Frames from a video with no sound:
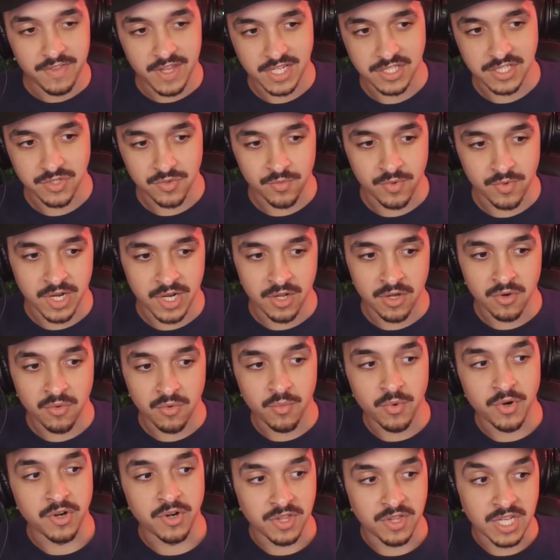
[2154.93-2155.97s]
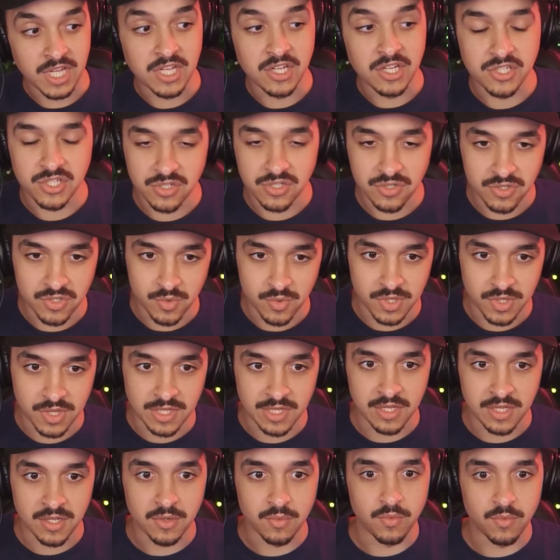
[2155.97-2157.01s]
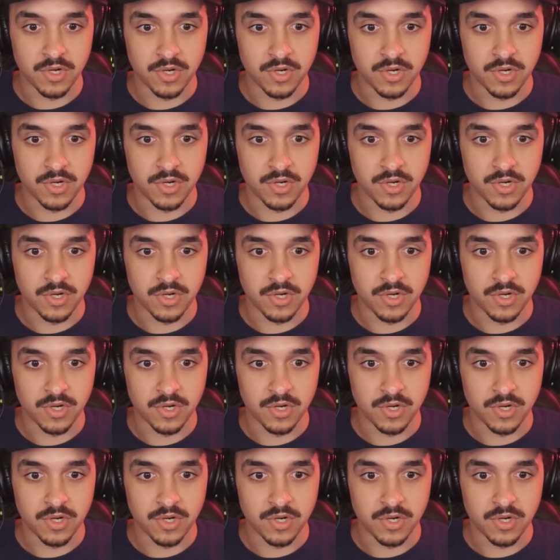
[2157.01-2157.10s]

that's a rail. What are the issues with it?